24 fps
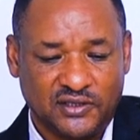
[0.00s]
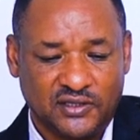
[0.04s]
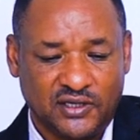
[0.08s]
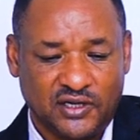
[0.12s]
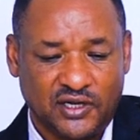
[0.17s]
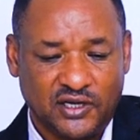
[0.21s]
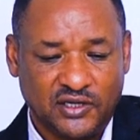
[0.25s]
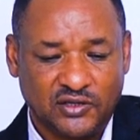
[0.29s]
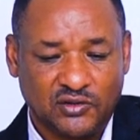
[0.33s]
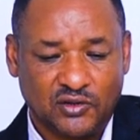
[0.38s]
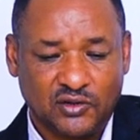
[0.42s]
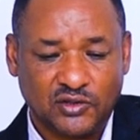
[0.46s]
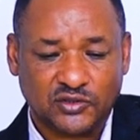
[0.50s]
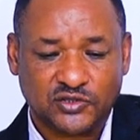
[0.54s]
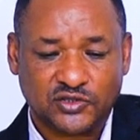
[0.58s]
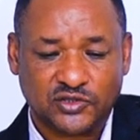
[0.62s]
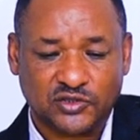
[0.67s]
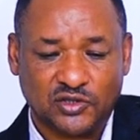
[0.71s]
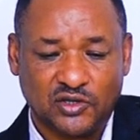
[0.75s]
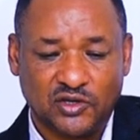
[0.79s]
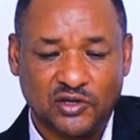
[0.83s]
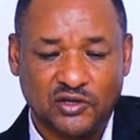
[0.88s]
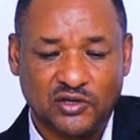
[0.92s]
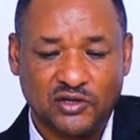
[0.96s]
and
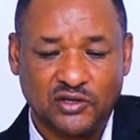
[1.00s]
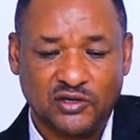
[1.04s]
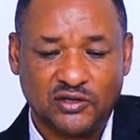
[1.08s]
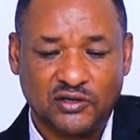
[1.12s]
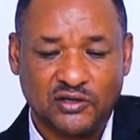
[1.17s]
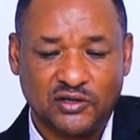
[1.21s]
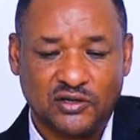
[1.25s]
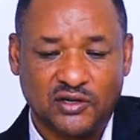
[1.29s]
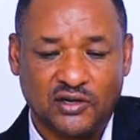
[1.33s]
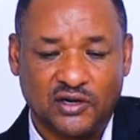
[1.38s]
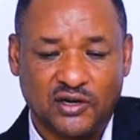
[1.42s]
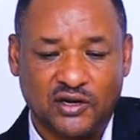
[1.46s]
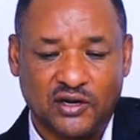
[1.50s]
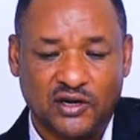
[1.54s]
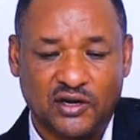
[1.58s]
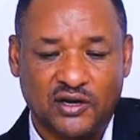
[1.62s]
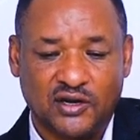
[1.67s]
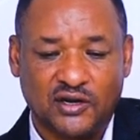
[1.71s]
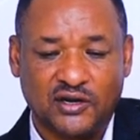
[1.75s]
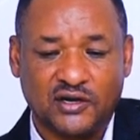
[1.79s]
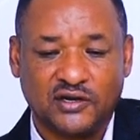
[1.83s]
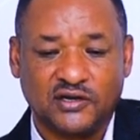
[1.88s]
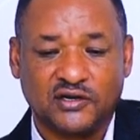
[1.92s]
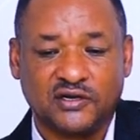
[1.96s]
also
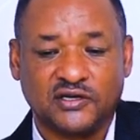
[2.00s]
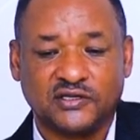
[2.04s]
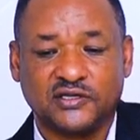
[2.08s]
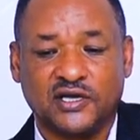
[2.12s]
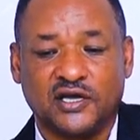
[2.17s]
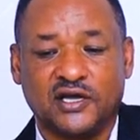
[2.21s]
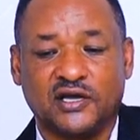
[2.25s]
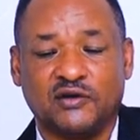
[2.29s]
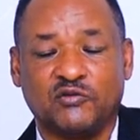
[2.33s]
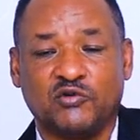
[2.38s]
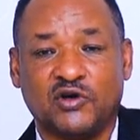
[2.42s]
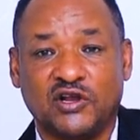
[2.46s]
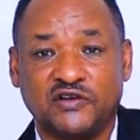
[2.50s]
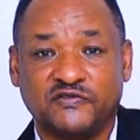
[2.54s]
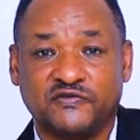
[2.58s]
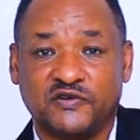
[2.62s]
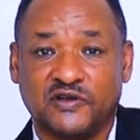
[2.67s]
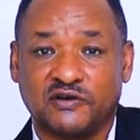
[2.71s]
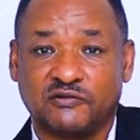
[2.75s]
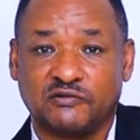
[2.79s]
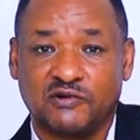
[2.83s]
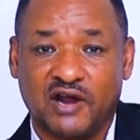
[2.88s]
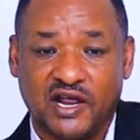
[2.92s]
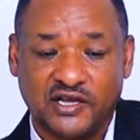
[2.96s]
the
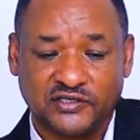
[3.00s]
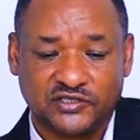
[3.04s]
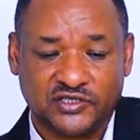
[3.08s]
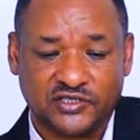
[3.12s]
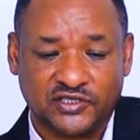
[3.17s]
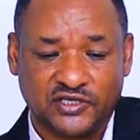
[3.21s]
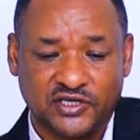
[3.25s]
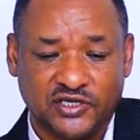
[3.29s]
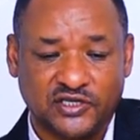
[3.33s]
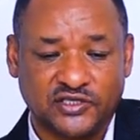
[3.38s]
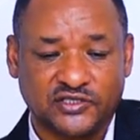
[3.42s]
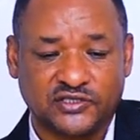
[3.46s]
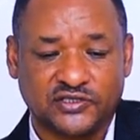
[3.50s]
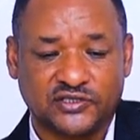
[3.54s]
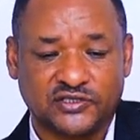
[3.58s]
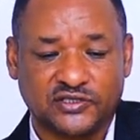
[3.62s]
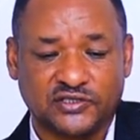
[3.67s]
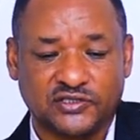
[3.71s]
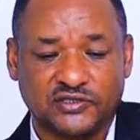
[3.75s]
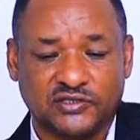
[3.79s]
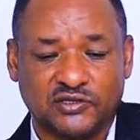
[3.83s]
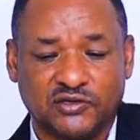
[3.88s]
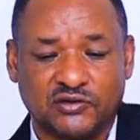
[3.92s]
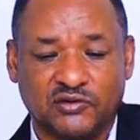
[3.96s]
welfare rights is
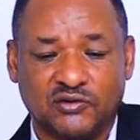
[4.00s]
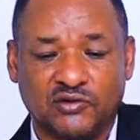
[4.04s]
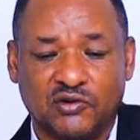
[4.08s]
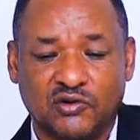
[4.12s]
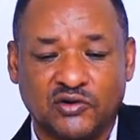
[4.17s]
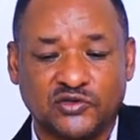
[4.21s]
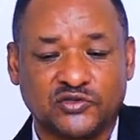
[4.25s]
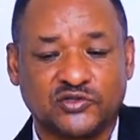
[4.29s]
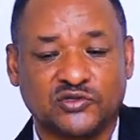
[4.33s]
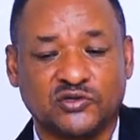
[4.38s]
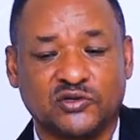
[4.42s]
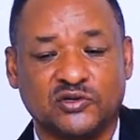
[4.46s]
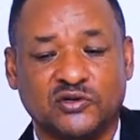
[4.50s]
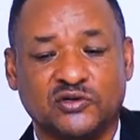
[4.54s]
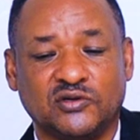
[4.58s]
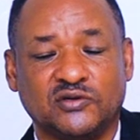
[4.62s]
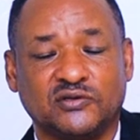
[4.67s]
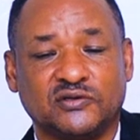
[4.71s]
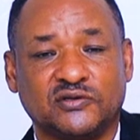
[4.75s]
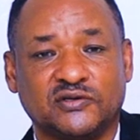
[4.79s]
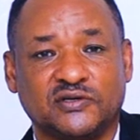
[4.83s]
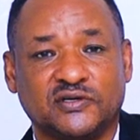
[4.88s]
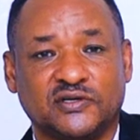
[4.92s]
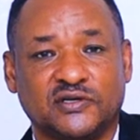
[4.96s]

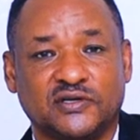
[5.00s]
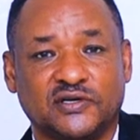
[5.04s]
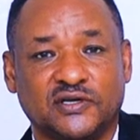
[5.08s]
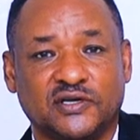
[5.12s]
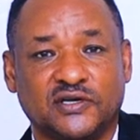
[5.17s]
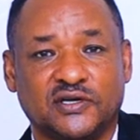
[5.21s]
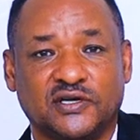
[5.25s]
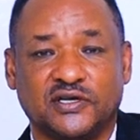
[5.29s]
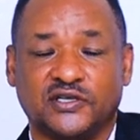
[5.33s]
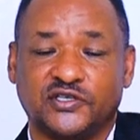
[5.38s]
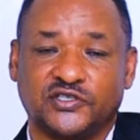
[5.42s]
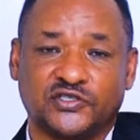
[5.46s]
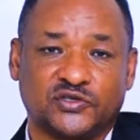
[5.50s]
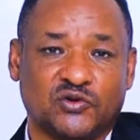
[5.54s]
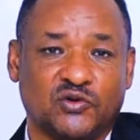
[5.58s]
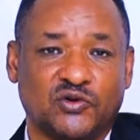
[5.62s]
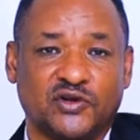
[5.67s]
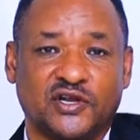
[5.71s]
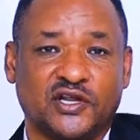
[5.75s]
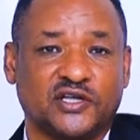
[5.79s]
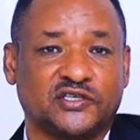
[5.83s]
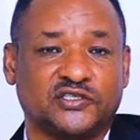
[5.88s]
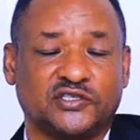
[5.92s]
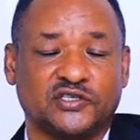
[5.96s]
also is
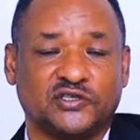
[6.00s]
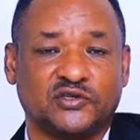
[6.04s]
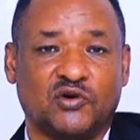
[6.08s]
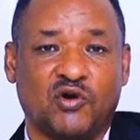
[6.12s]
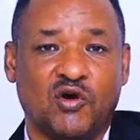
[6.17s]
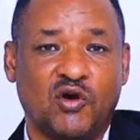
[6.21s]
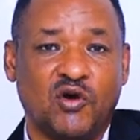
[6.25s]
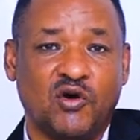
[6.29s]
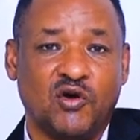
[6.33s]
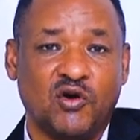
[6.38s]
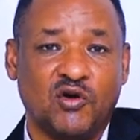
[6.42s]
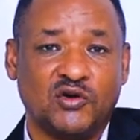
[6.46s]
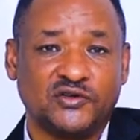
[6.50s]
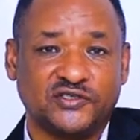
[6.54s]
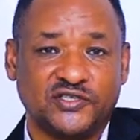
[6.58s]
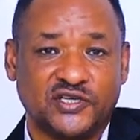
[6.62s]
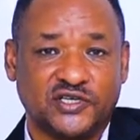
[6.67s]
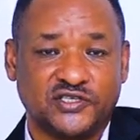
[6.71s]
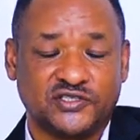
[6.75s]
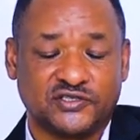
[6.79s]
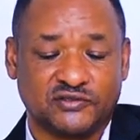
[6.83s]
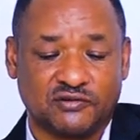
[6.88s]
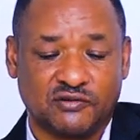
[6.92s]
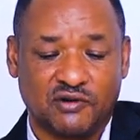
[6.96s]
connected, all
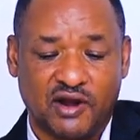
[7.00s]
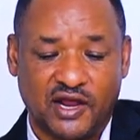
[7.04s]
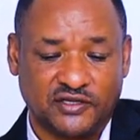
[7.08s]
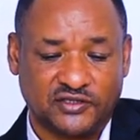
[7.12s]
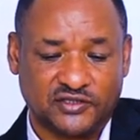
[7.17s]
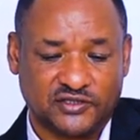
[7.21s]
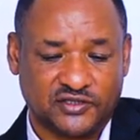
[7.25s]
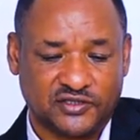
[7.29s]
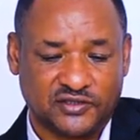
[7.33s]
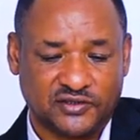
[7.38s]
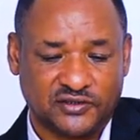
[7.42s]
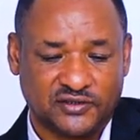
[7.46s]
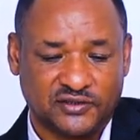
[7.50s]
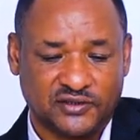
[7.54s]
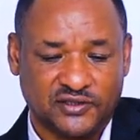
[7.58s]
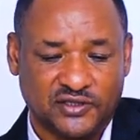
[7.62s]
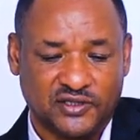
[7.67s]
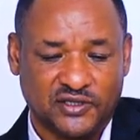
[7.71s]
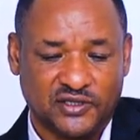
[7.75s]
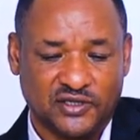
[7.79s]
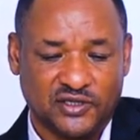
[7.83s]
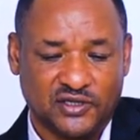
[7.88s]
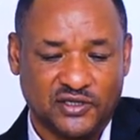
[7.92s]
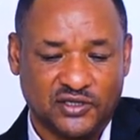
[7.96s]
these rights.
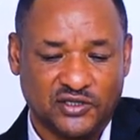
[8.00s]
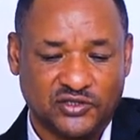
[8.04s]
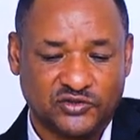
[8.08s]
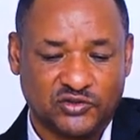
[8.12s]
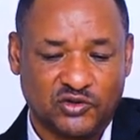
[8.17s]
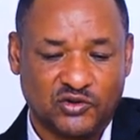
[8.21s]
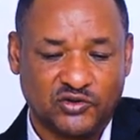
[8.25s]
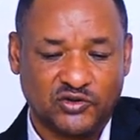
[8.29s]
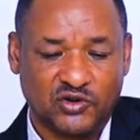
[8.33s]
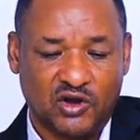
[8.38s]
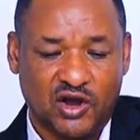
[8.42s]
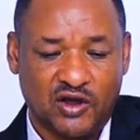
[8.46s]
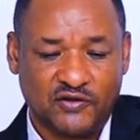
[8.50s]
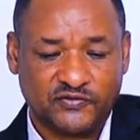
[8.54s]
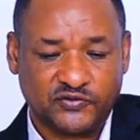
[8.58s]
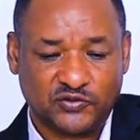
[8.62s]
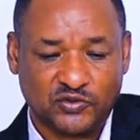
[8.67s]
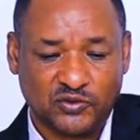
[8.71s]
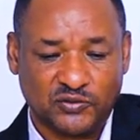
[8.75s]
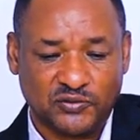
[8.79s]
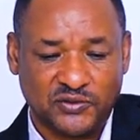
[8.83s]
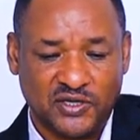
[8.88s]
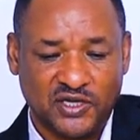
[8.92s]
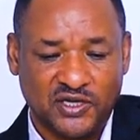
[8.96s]
So you have
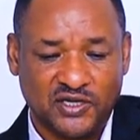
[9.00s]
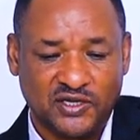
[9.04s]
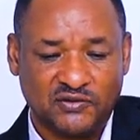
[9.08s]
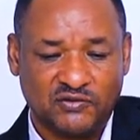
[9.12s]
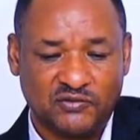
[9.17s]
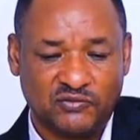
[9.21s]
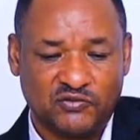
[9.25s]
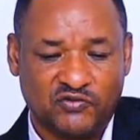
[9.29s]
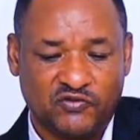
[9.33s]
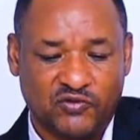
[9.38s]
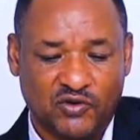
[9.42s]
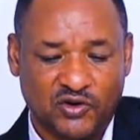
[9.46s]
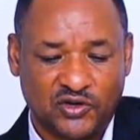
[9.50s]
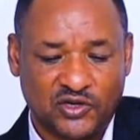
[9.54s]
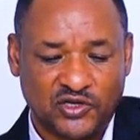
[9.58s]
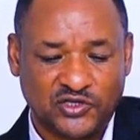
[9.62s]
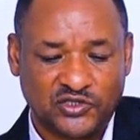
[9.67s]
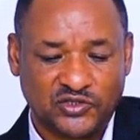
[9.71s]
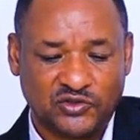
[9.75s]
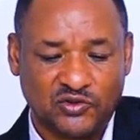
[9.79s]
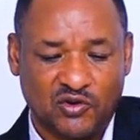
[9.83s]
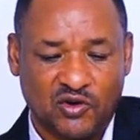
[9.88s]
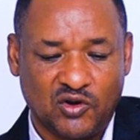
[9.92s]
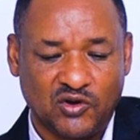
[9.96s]
to be
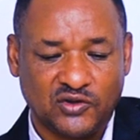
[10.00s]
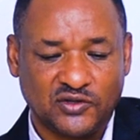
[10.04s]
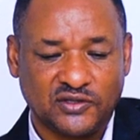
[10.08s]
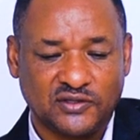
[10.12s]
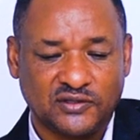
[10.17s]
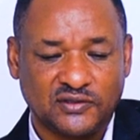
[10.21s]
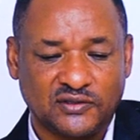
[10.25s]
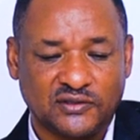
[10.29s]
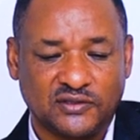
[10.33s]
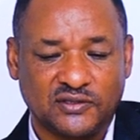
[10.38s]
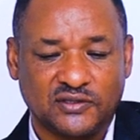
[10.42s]
focused on